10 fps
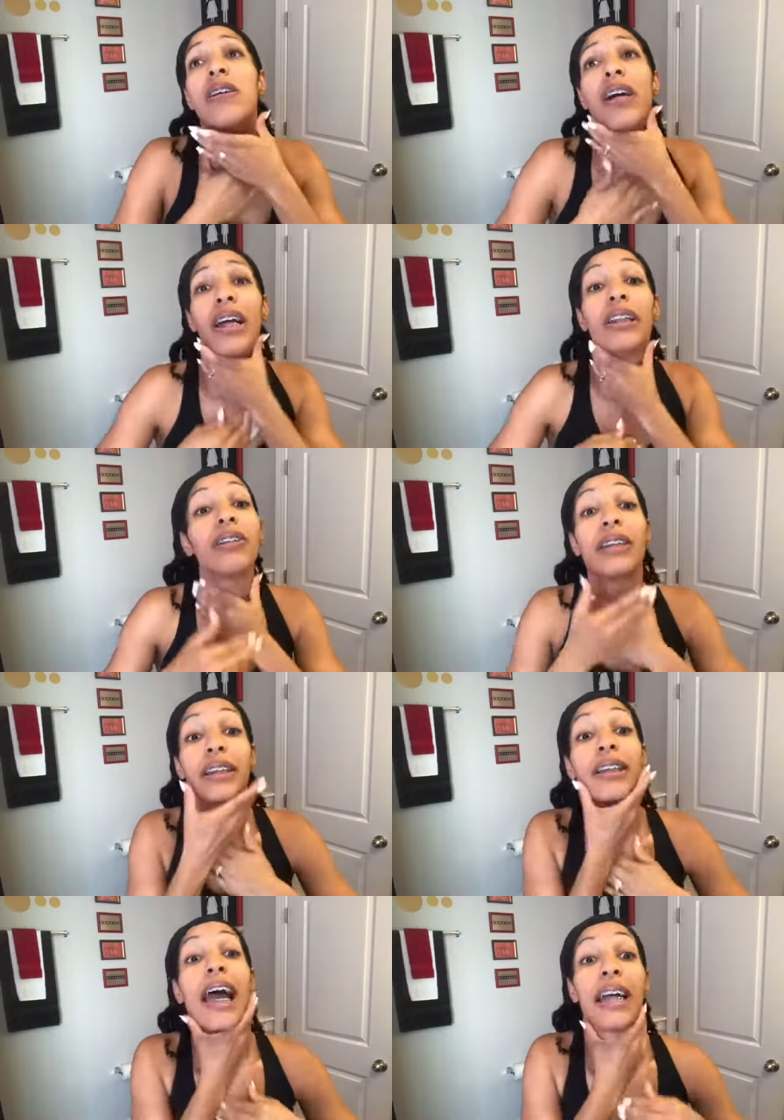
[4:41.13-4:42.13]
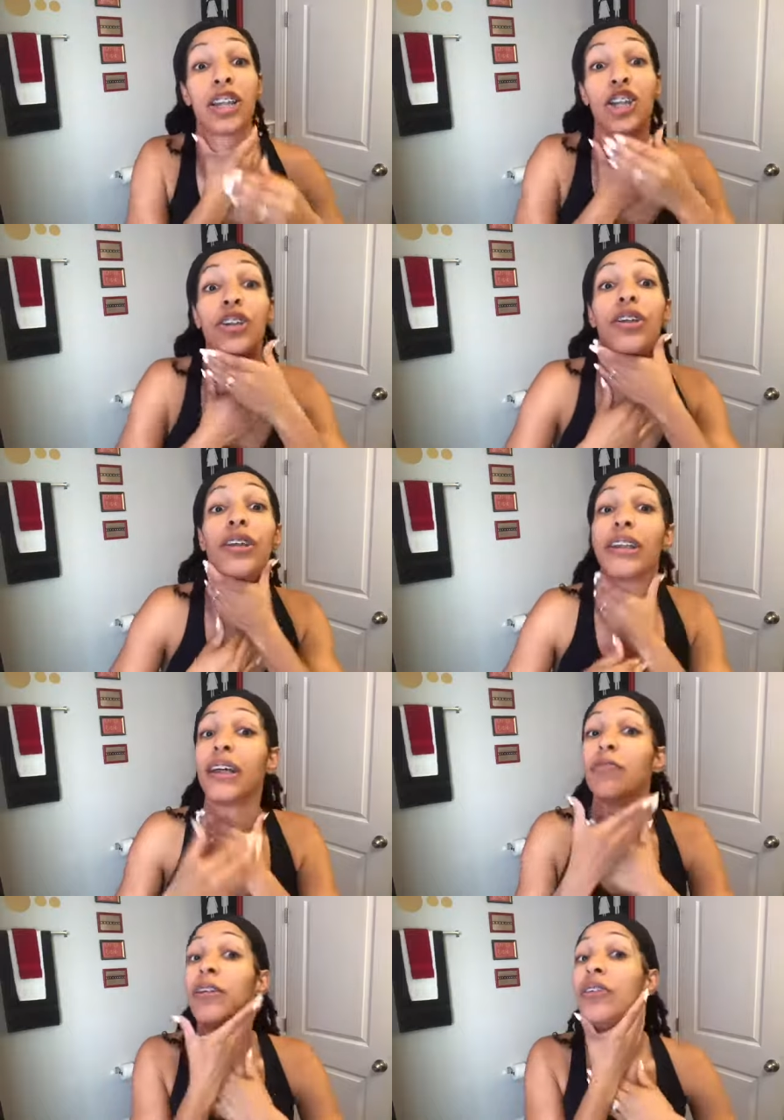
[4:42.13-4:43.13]
I learned this last year that
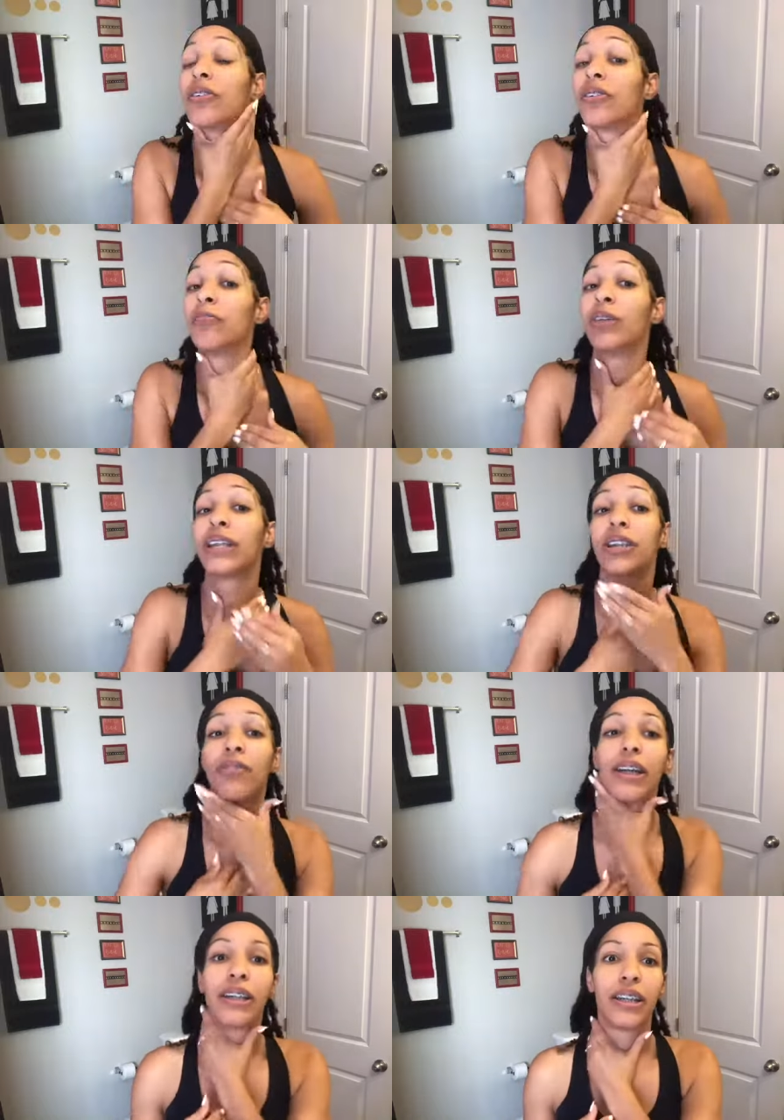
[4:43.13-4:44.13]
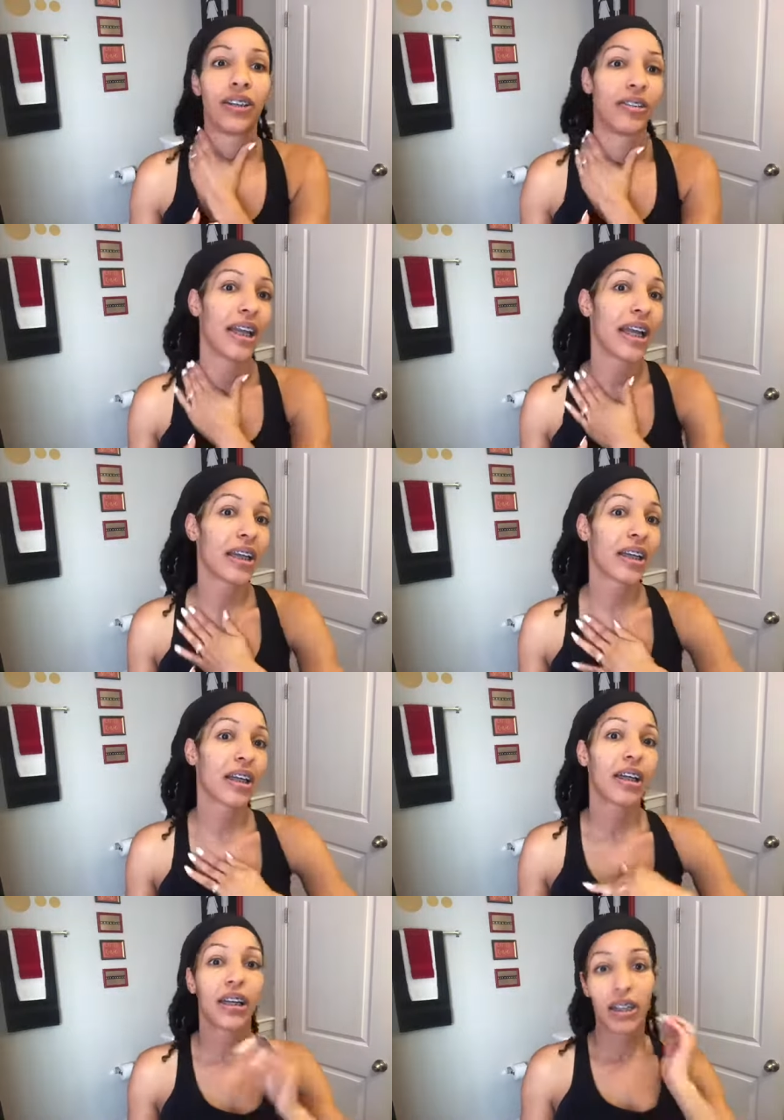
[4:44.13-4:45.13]
when you're moisturizing your neck
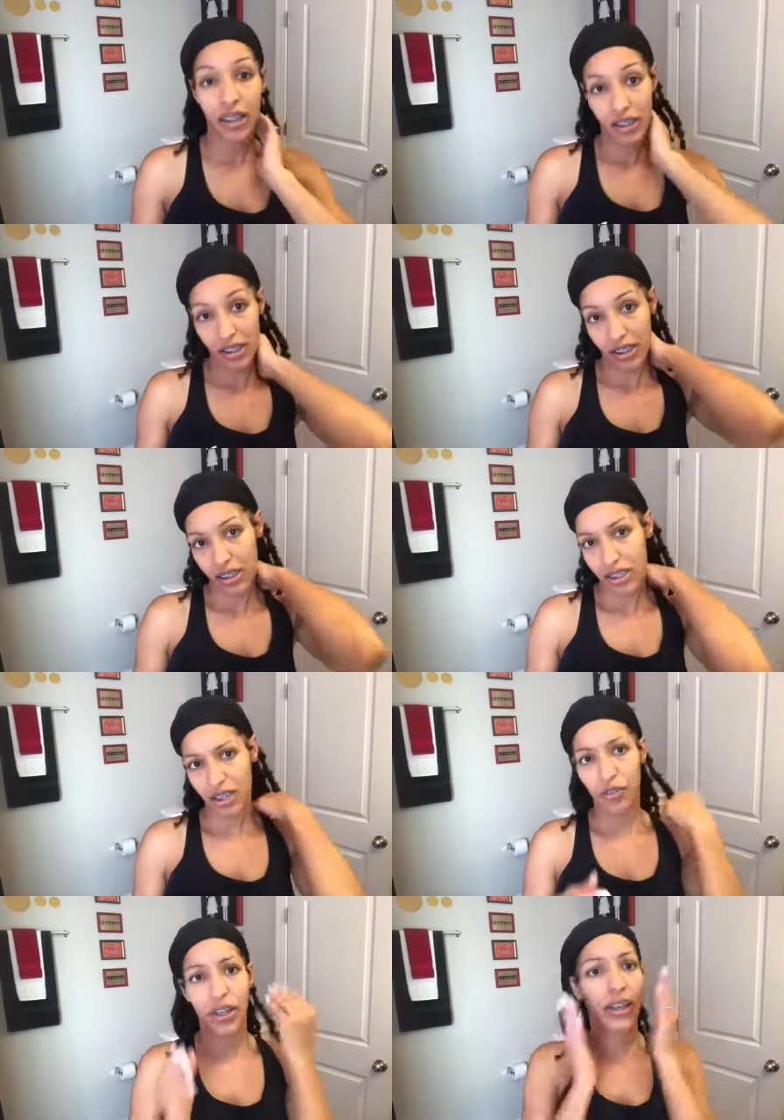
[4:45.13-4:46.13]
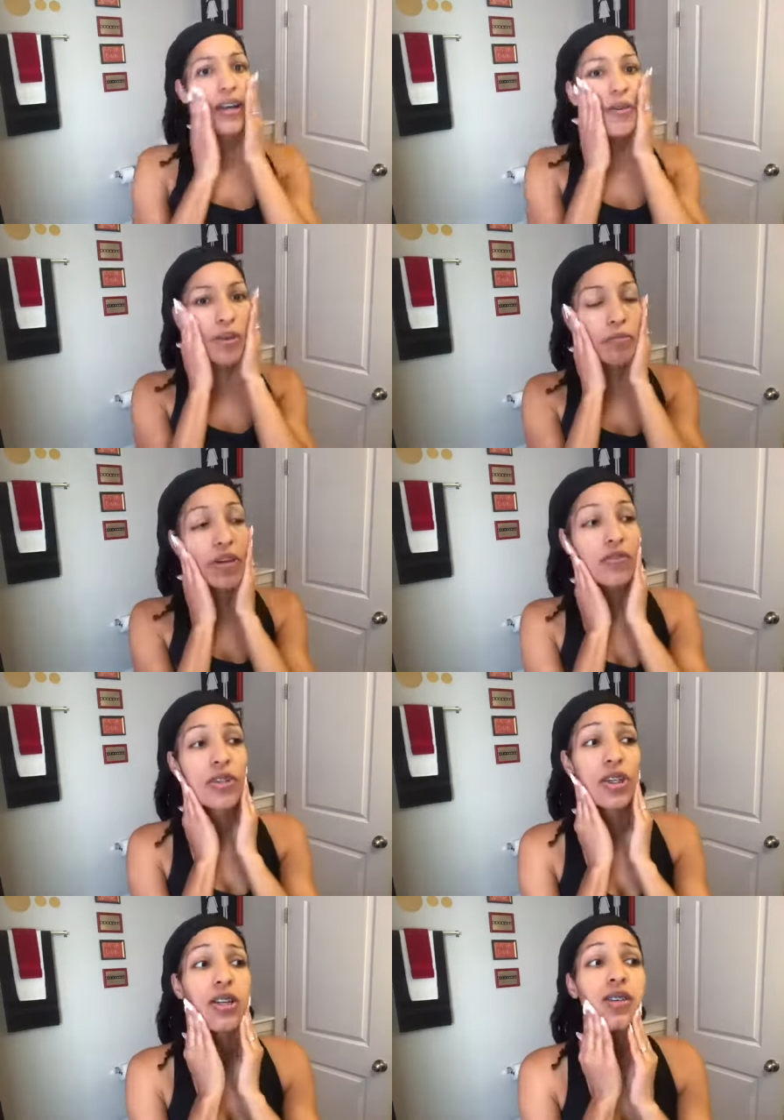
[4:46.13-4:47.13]
to go in a downward
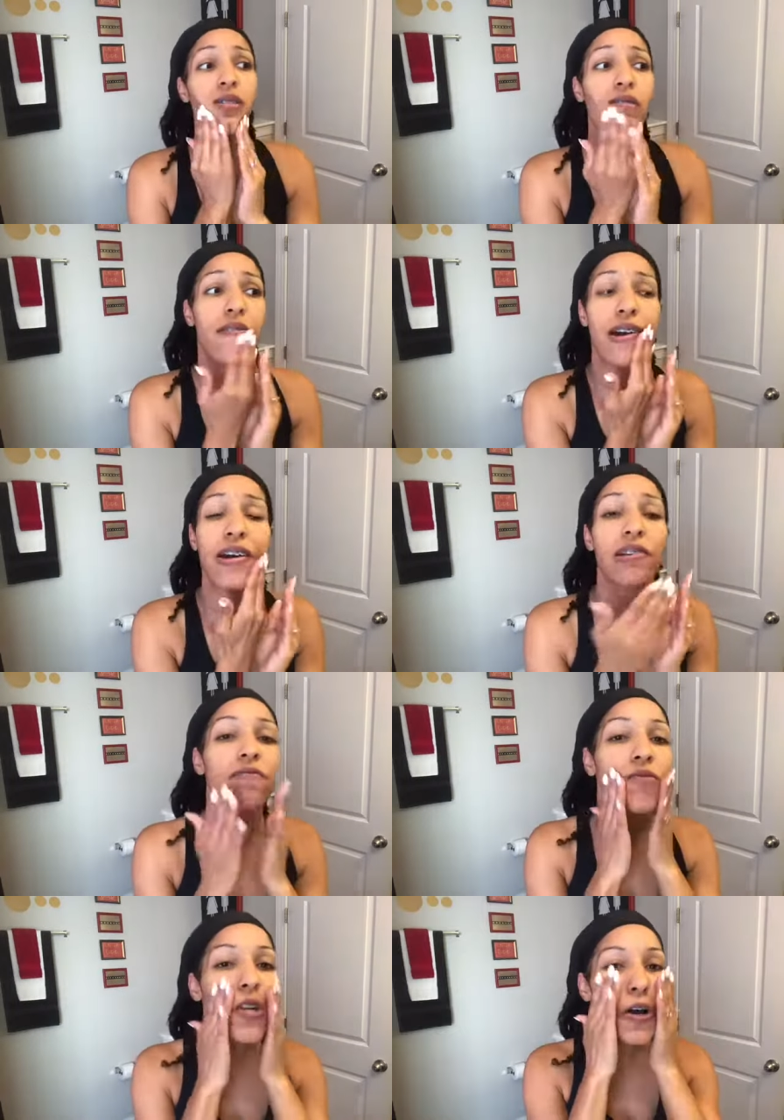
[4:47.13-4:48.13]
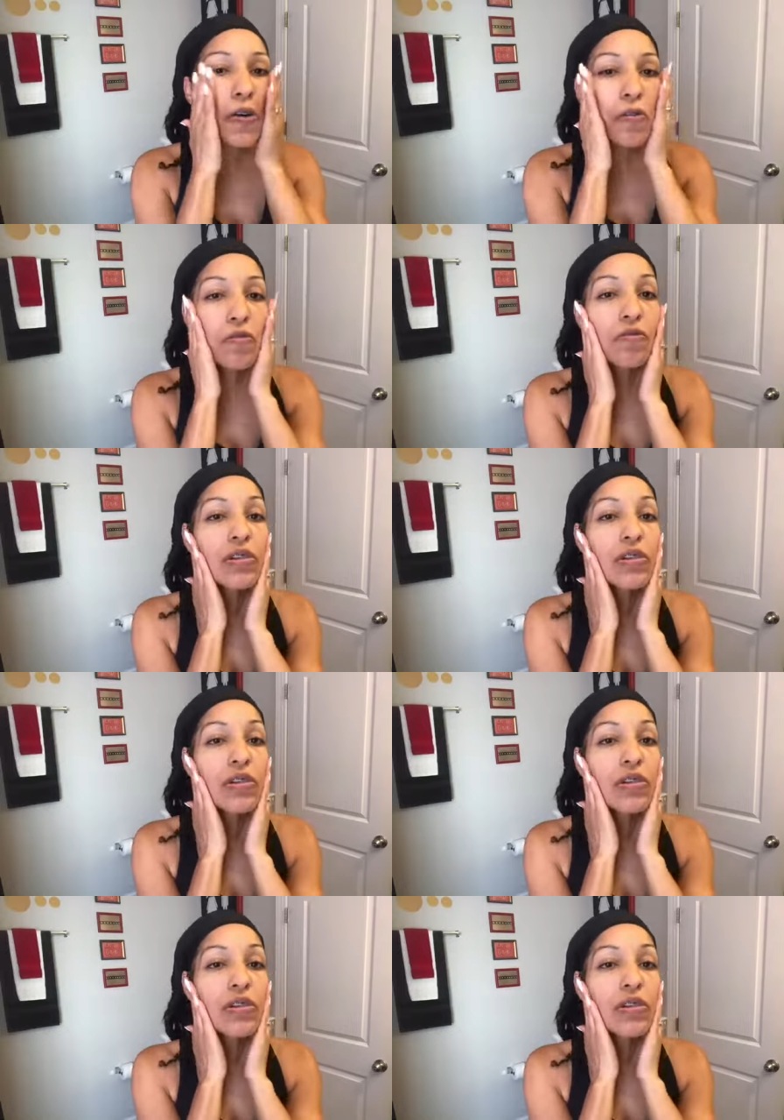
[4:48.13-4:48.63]
motion. I don't know.